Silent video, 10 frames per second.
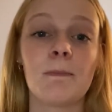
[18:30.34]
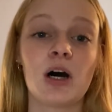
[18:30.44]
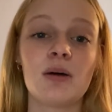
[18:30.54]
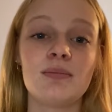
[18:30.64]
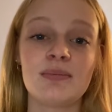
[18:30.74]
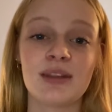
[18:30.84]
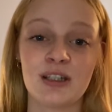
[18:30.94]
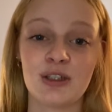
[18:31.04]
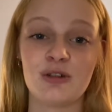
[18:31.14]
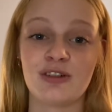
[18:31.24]
Mom,
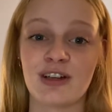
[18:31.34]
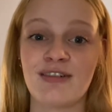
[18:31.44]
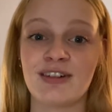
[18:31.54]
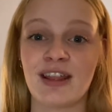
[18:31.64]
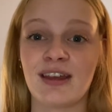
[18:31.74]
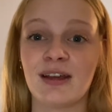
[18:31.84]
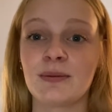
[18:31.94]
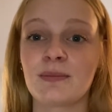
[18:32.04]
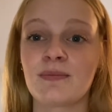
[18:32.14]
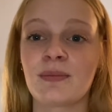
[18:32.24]
thank you for
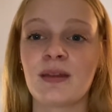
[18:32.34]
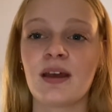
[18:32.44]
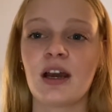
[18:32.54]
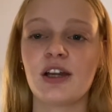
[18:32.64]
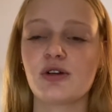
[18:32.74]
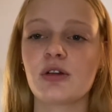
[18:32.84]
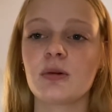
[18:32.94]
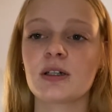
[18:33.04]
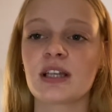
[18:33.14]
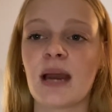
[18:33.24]
everything. I know there
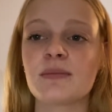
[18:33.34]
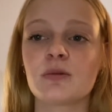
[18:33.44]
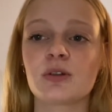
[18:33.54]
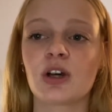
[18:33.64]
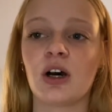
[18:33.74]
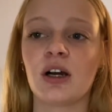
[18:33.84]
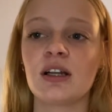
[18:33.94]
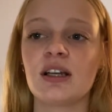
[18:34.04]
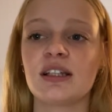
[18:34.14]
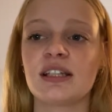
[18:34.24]
were times it was
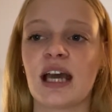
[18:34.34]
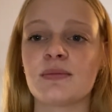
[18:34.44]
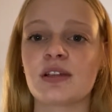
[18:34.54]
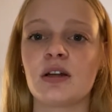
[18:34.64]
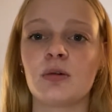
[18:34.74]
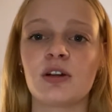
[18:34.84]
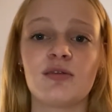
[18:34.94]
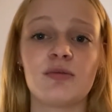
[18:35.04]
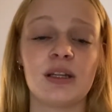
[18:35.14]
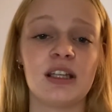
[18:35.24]
hard and times that it would
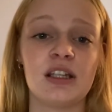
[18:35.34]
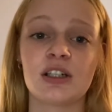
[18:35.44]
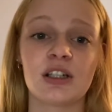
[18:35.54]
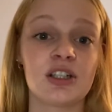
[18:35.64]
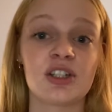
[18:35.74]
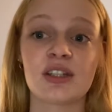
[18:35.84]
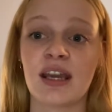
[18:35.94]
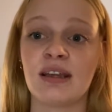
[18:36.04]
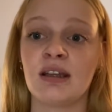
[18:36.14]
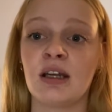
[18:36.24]
have been easier to just
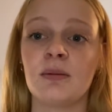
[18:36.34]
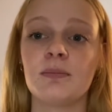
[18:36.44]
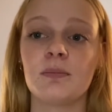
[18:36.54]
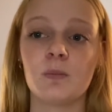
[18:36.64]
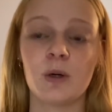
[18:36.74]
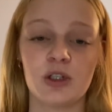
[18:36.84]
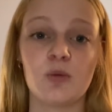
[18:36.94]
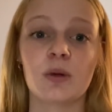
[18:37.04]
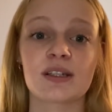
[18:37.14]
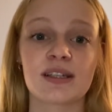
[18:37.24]
hang it up, but you
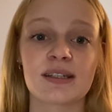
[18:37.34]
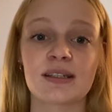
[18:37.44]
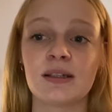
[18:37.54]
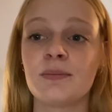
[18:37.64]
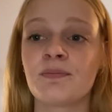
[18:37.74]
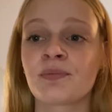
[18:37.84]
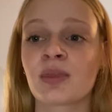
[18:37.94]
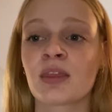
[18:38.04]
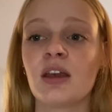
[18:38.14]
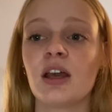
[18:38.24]
persisted.
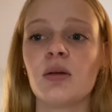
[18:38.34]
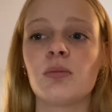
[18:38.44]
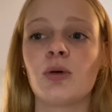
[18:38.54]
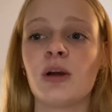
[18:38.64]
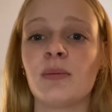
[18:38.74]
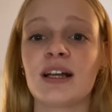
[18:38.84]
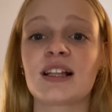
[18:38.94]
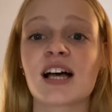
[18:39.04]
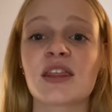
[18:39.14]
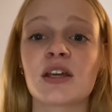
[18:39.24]
And boy, am I
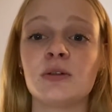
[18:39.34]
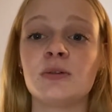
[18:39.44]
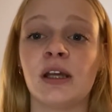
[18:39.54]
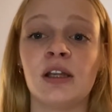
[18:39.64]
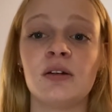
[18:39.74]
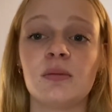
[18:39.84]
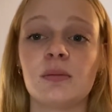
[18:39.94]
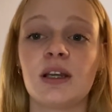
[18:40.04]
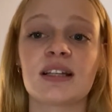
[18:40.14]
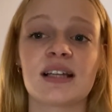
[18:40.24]
glad that you did,
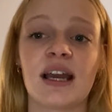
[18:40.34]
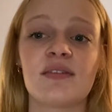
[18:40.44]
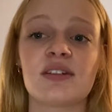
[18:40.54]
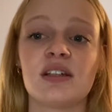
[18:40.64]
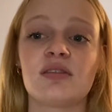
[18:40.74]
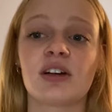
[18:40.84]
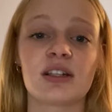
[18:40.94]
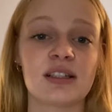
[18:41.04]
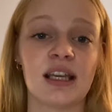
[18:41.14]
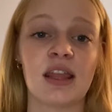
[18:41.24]
because I have seen
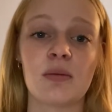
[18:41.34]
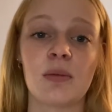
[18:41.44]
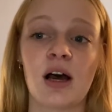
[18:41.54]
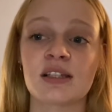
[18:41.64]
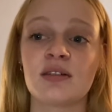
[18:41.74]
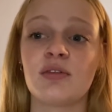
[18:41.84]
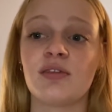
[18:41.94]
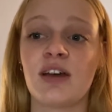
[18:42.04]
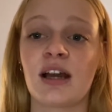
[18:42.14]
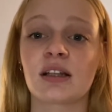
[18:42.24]
firsthand the positive
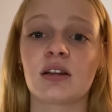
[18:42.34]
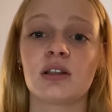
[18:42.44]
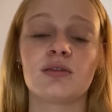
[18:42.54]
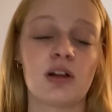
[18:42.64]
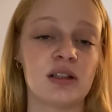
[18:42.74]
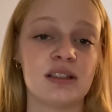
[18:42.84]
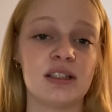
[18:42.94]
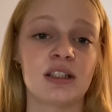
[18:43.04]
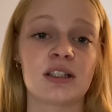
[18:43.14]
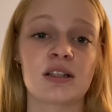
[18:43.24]
effect that your
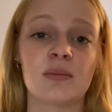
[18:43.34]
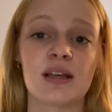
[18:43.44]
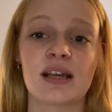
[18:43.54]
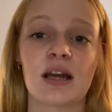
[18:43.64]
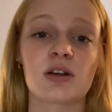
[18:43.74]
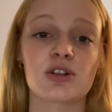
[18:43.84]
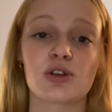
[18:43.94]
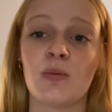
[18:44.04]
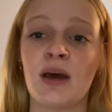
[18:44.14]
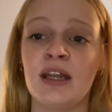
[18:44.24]
volunteerism has had on
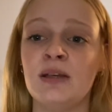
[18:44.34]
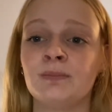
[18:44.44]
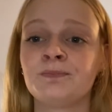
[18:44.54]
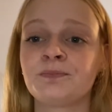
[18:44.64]
so many.